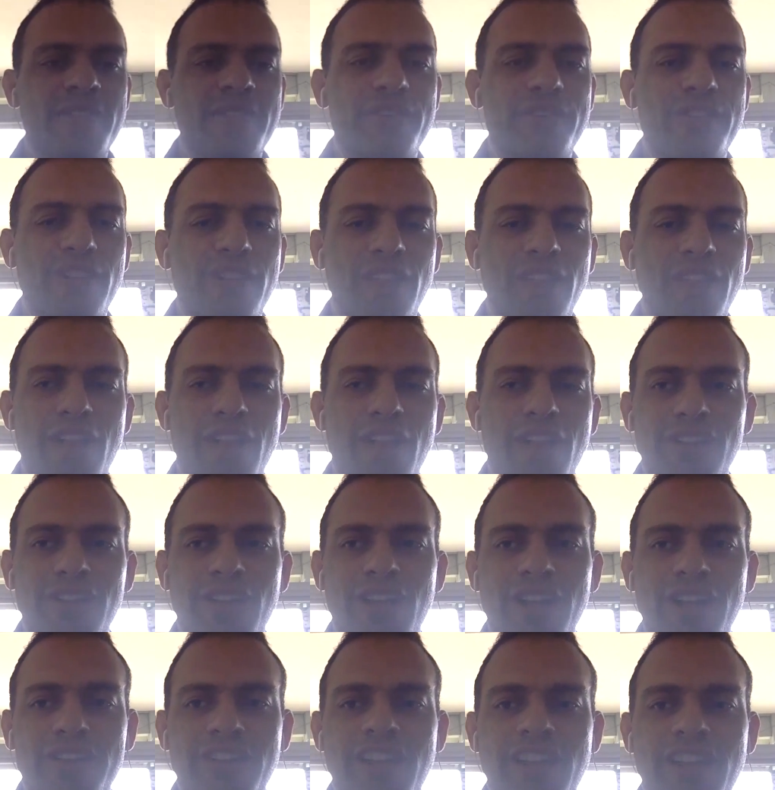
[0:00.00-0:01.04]
about for a long,
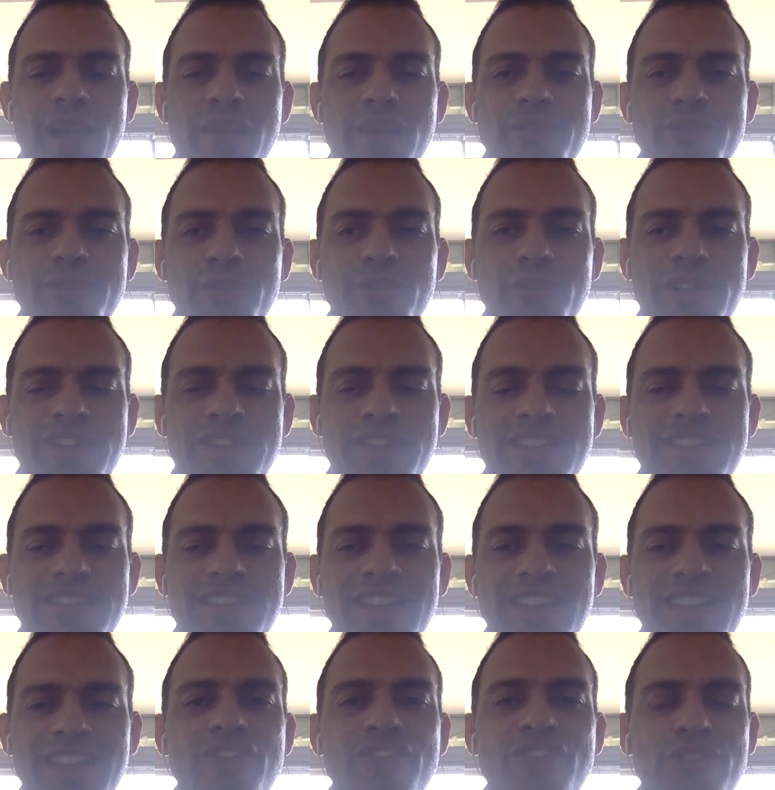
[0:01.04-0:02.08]
long time. So what's
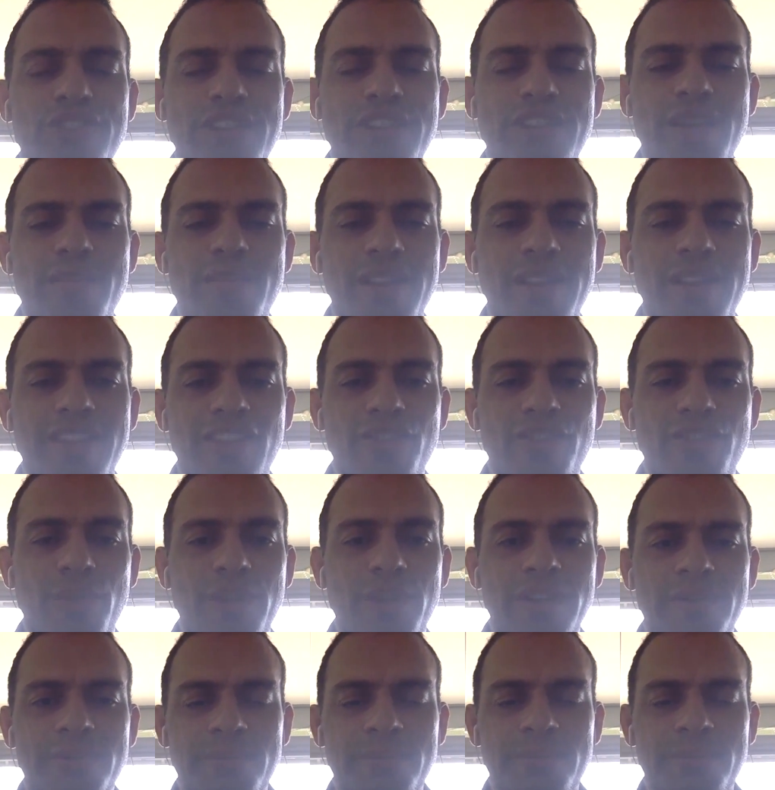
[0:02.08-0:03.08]
interesting about this one?